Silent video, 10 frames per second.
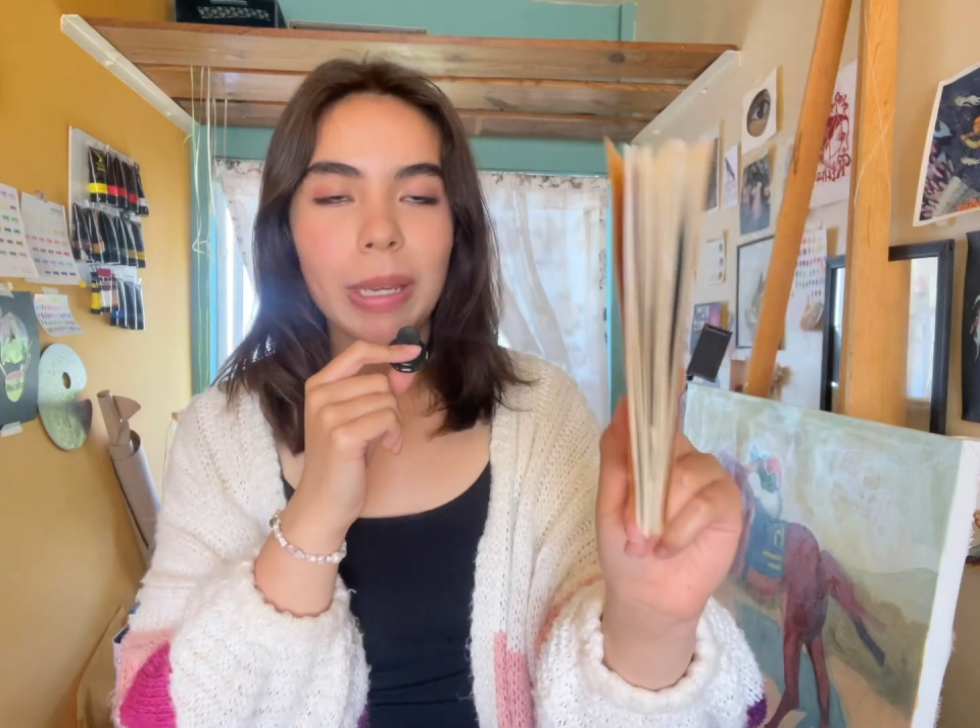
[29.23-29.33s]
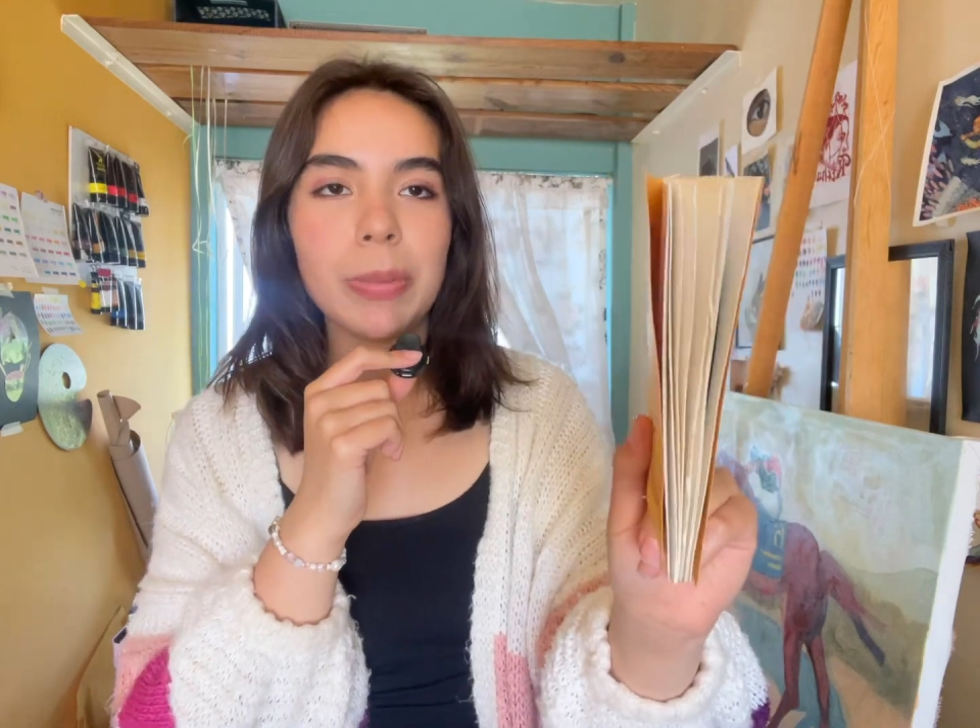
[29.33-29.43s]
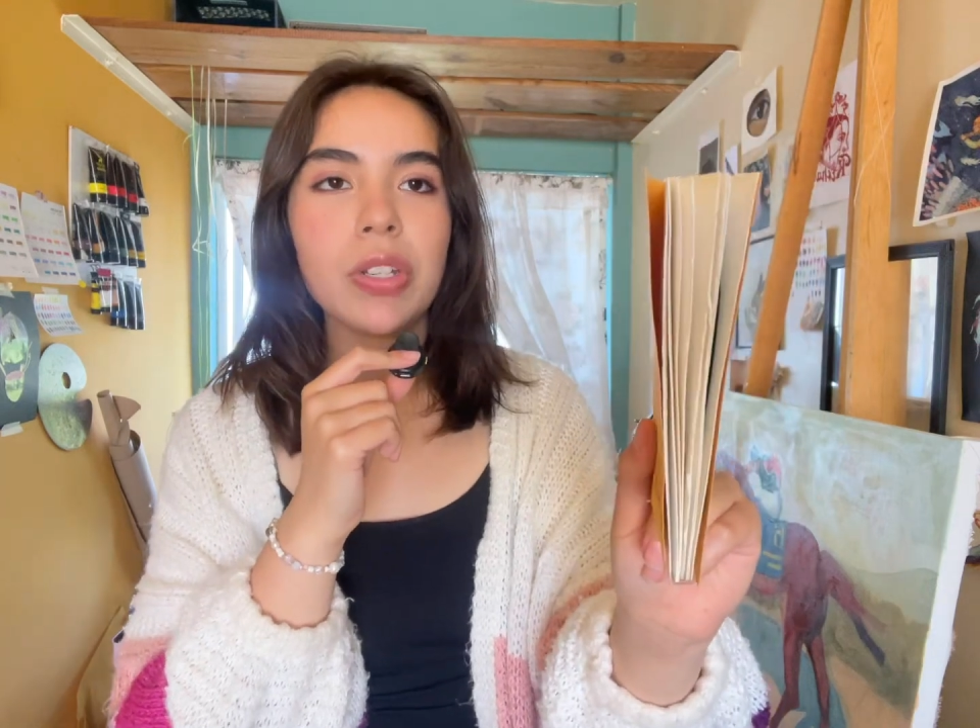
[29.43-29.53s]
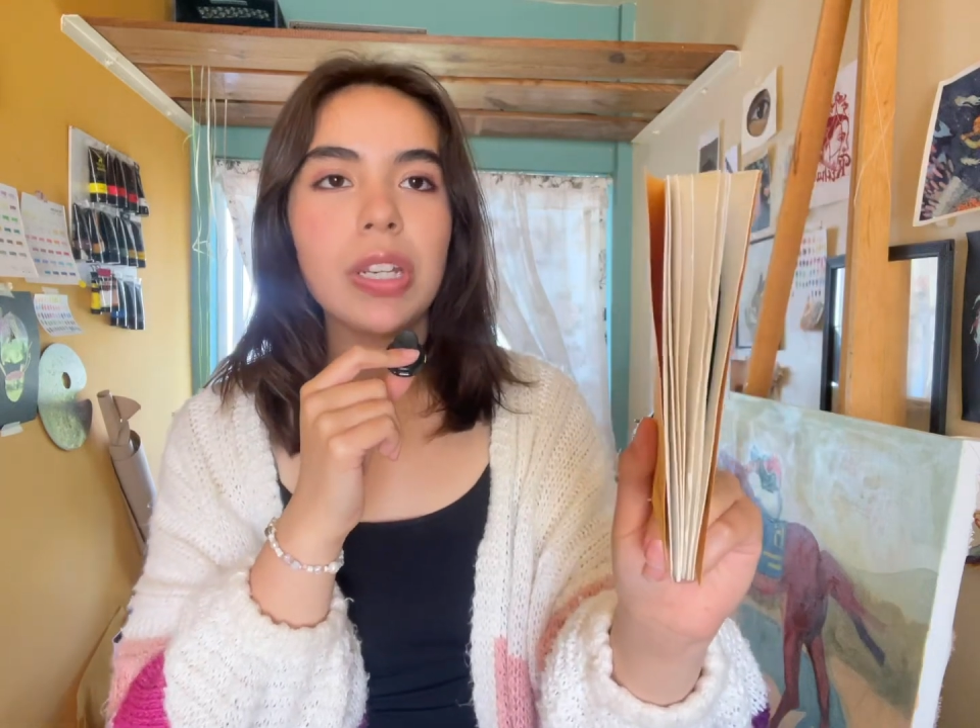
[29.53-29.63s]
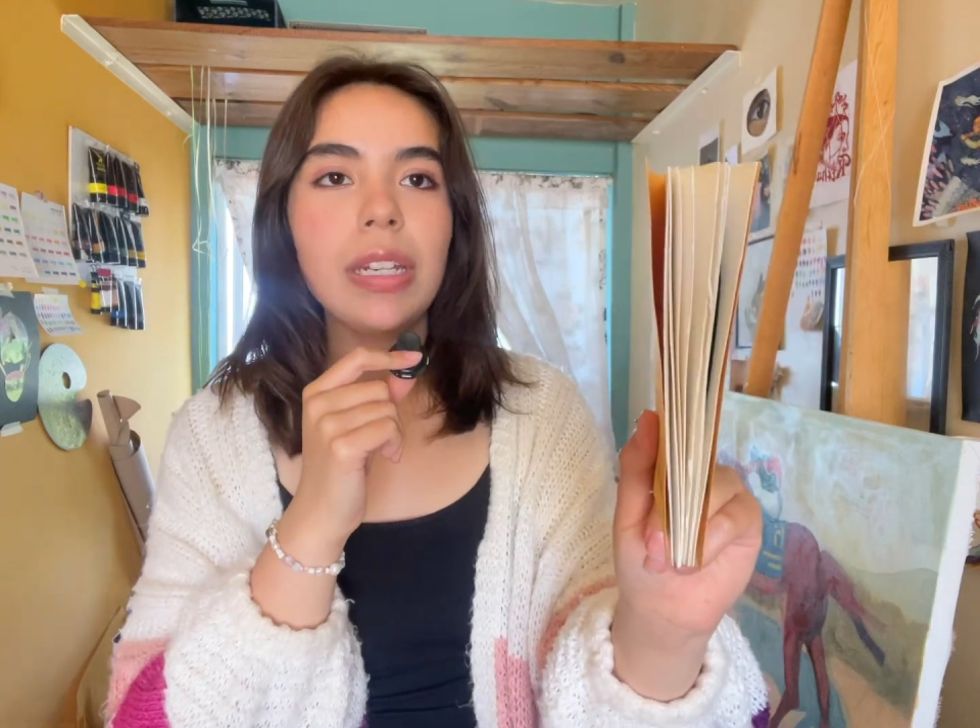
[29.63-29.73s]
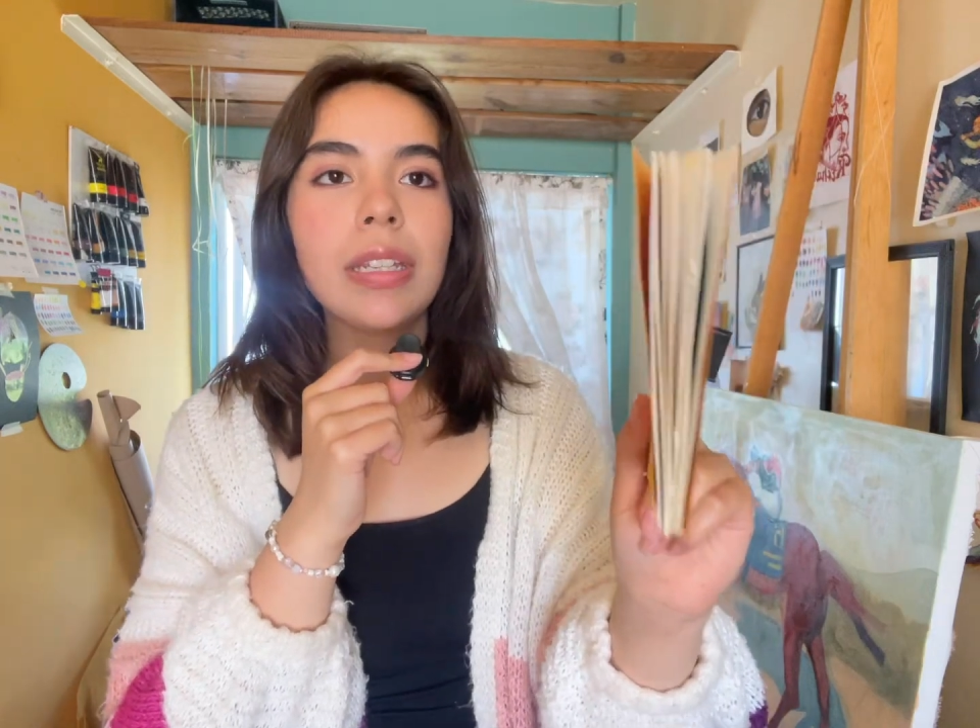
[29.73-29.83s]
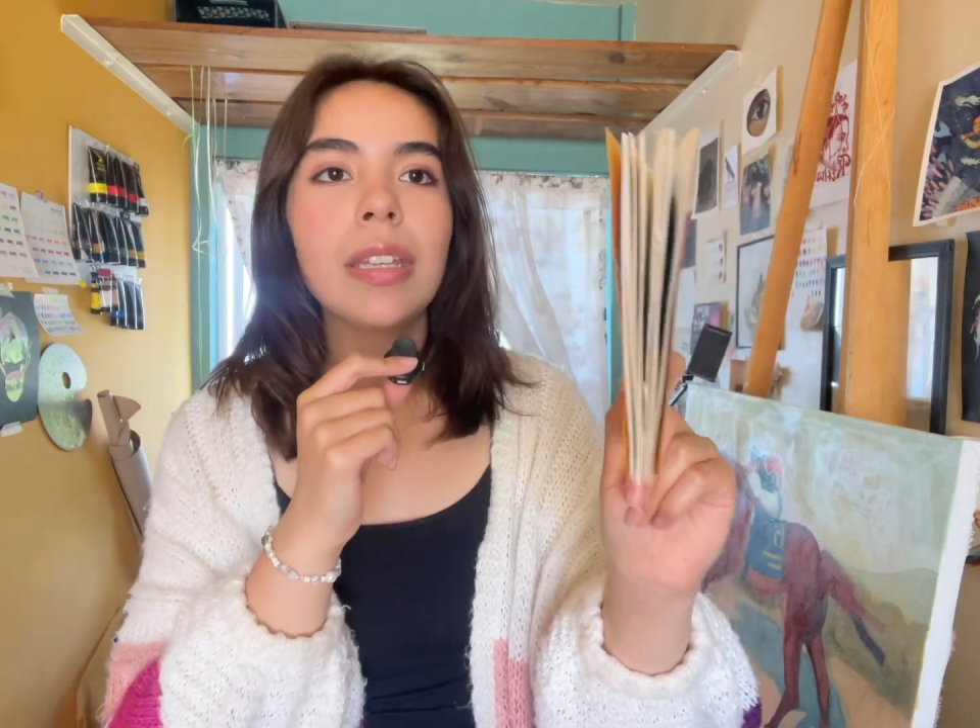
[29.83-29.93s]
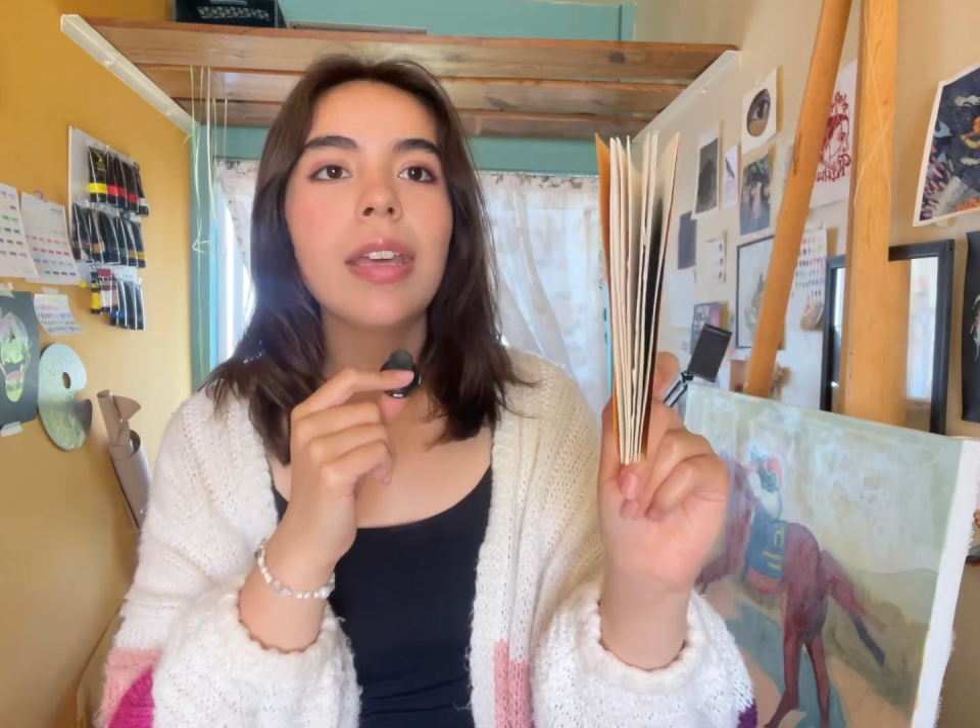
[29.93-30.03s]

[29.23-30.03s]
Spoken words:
paper sheet.